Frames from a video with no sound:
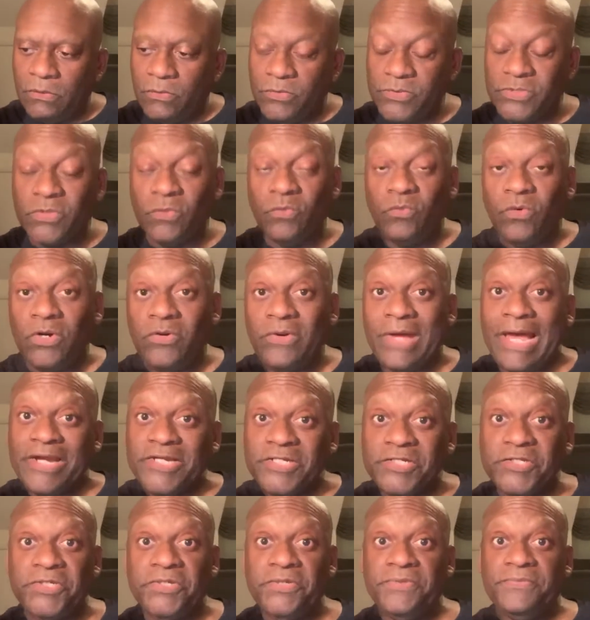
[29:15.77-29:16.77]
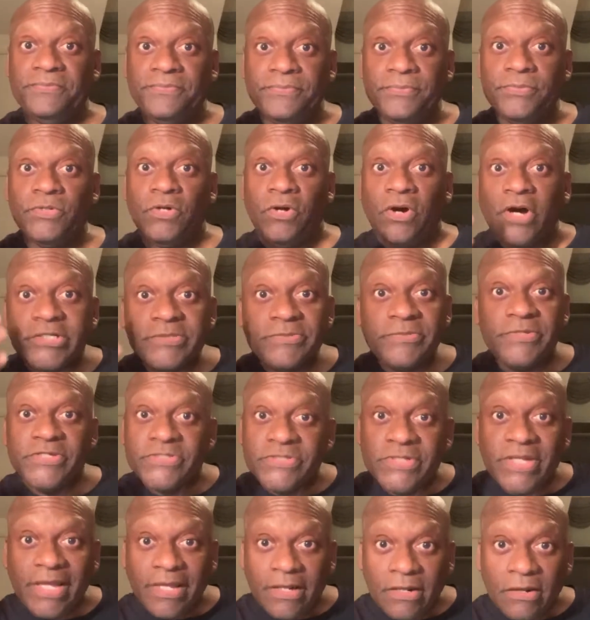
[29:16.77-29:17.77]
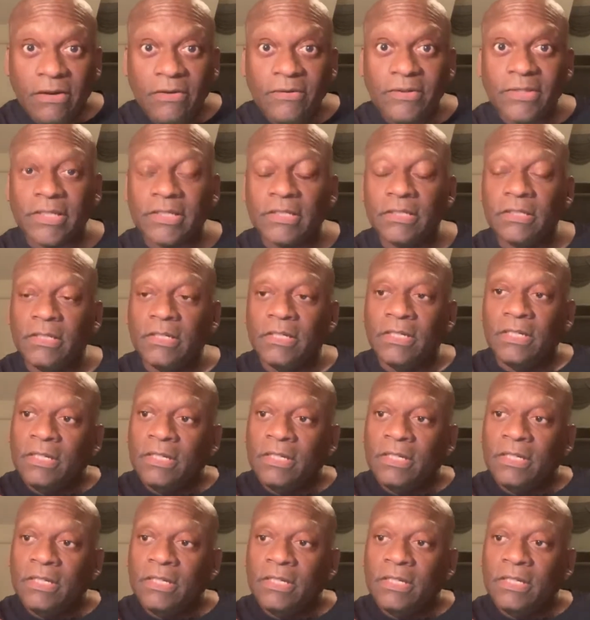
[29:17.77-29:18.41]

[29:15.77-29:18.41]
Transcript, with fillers: was the one who actually caused me to stay in Oakland